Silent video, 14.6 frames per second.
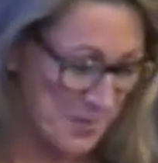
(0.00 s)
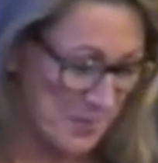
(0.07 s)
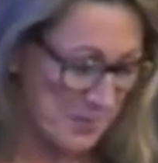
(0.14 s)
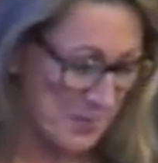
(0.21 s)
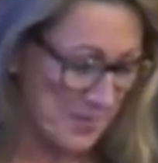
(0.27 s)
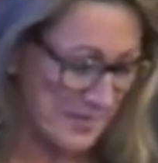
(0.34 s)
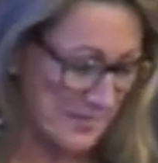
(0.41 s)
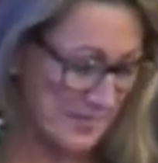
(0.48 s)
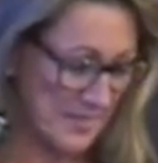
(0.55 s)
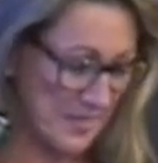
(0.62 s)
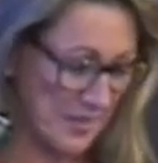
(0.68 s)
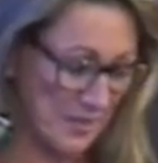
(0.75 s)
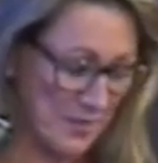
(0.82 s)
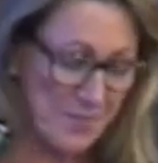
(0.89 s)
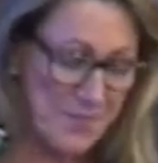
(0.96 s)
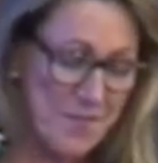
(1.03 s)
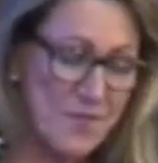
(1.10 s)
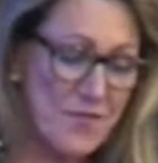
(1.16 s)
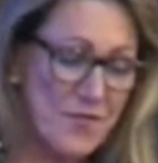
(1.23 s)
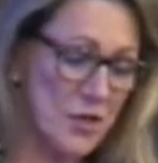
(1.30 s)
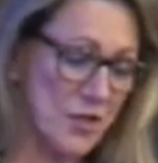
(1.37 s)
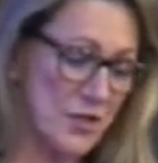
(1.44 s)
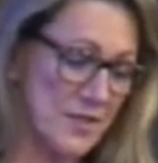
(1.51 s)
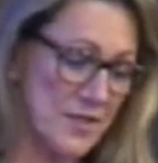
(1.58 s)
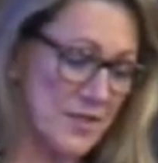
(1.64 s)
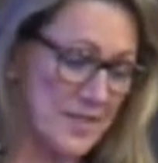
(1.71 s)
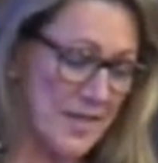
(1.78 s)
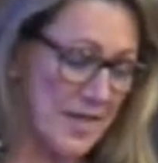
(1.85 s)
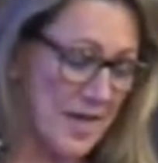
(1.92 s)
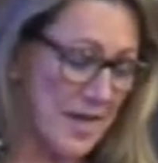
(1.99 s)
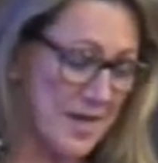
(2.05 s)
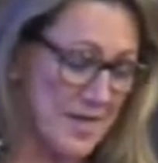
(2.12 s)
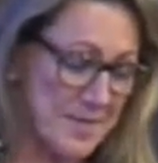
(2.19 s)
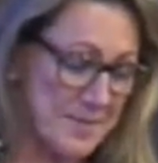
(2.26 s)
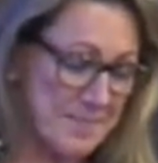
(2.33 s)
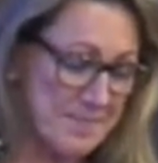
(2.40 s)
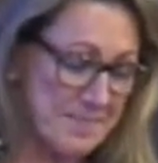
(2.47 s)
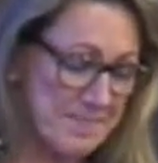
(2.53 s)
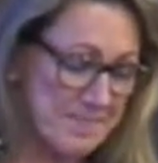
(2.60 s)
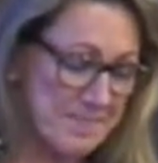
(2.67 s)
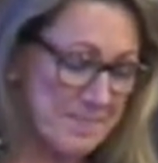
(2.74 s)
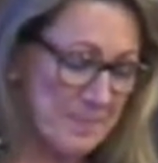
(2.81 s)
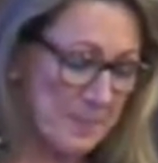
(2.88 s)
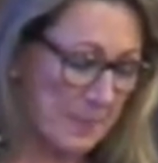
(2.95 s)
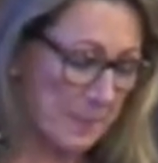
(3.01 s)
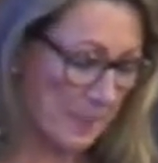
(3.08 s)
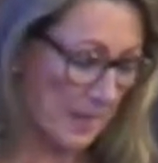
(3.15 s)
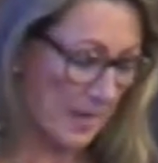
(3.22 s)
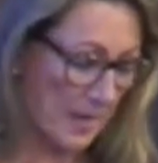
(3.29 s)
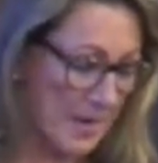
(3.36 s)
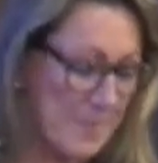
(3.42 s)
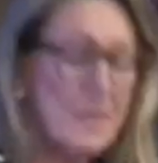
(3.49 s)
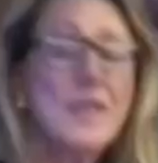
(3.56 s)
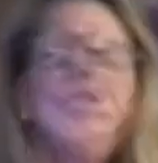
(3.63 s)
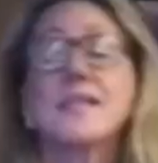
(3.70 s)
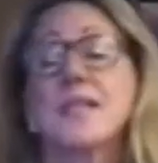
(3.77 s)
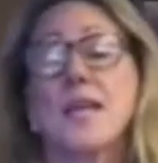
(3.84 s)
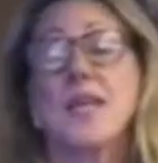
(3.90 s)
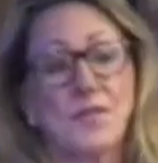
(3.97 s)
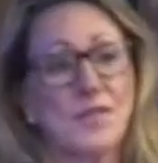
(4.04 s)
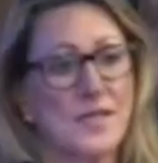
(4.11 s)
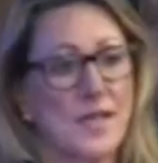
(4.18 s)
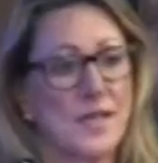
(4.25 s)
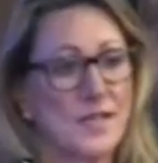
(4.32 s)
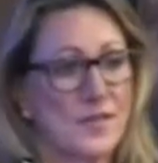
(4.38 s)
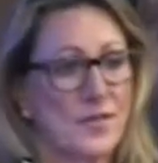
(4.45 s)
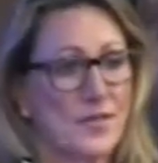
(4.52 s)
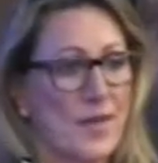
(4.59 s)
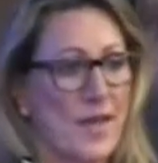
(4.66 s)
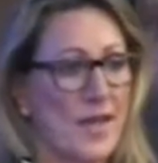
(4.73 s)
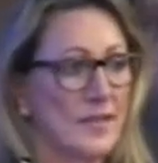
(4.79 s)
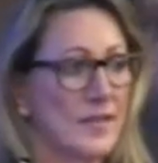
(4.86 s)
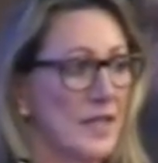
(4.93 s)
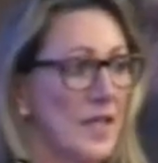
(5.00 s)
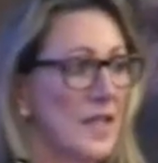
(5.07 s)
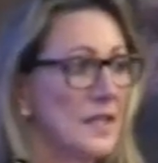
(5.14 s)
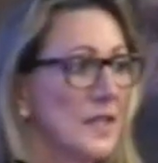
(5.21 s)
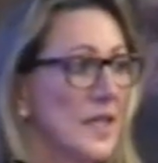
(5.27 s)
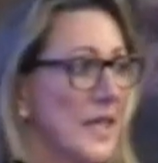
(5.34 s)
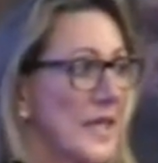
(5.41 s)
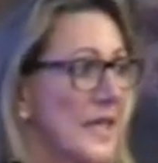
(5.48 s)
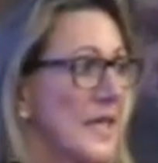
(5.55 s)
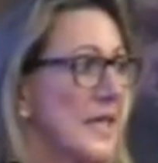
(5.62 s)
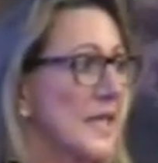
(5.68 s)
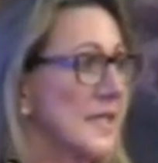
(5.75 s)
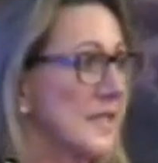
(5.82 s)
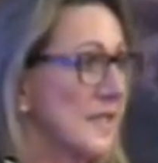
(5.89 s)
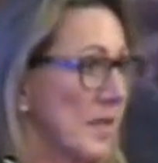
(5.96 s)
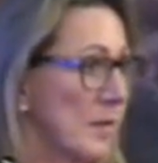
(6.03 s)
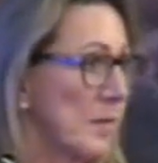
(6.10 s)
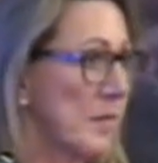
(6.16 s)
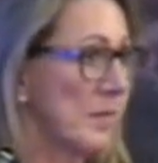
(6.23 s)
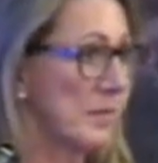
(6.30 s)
But first, I must emphasize the fact that unlike some